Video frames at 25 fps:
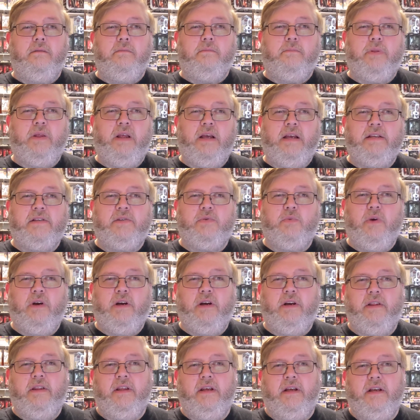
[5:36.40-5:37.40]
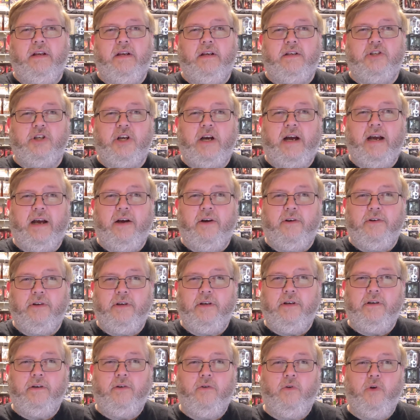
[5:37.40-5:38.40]
place where the child,
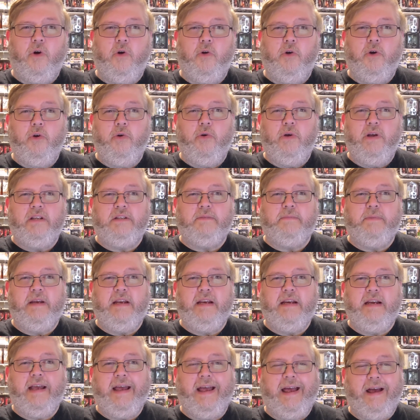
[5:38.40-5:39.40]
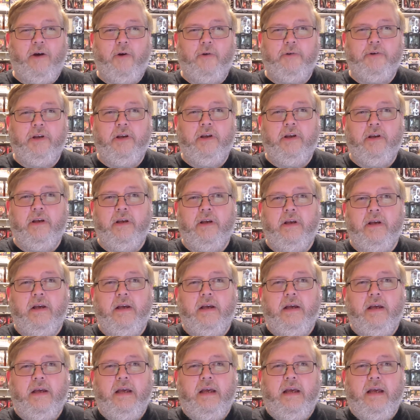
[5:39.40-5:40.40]
Grogu, is being held,
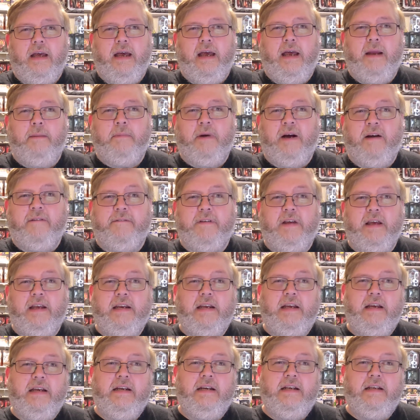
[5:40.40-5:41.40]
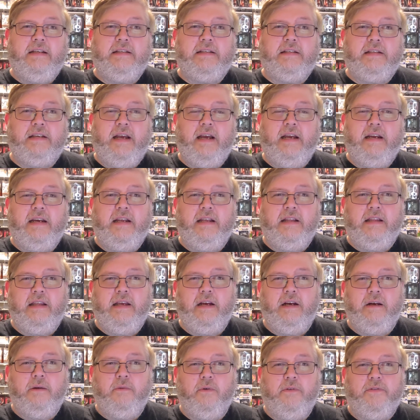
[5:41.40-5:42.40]
and Moff Gideon is standing
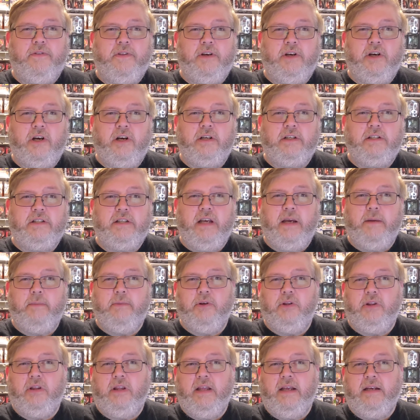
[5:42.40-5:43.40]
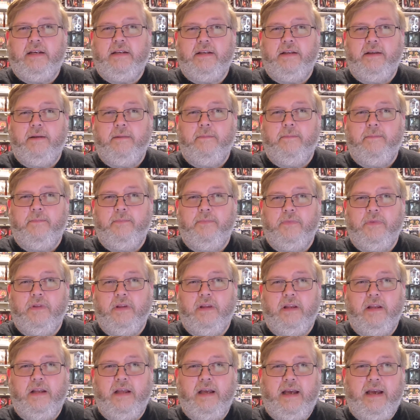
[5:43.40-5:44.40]
there with the dark saber lit,
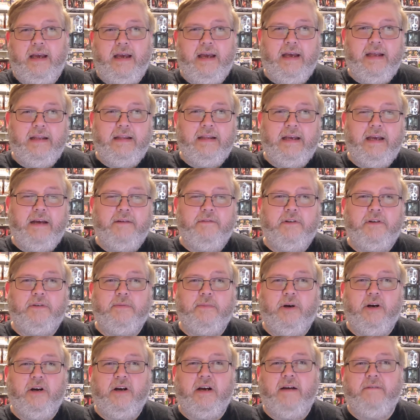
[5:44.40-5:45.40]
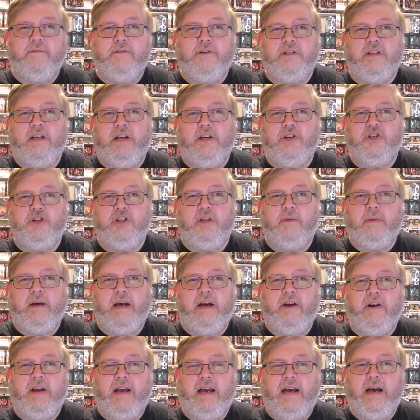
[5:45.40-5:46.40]
and they have a small conversation
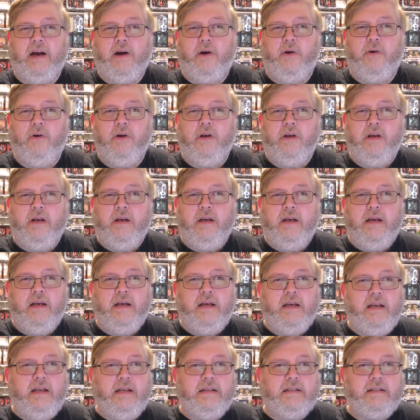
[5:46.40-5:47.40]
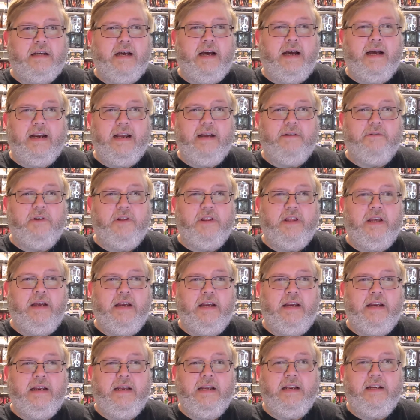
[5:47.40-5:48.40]
about how he's got everything
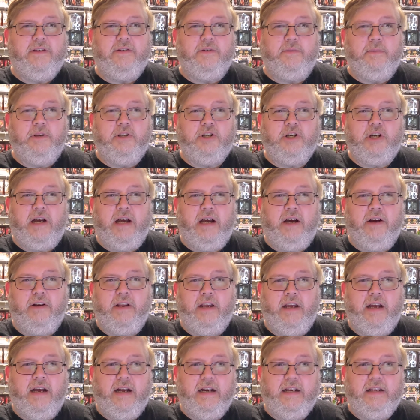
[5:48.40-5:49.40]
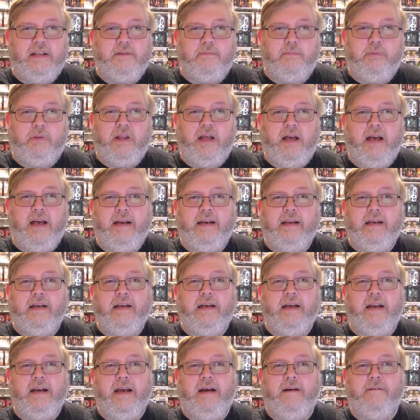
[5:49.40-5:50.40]
he needs from the child. He got his blood,
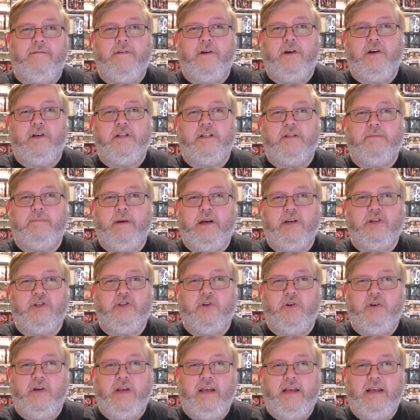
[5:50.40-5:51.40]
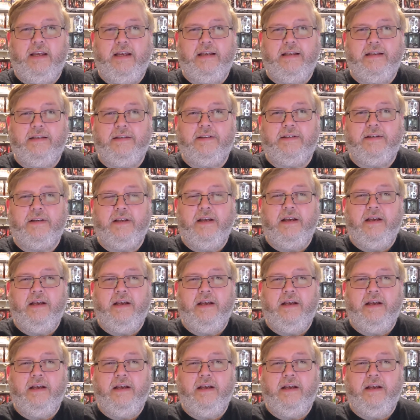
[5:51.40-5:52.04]
and how very special he is,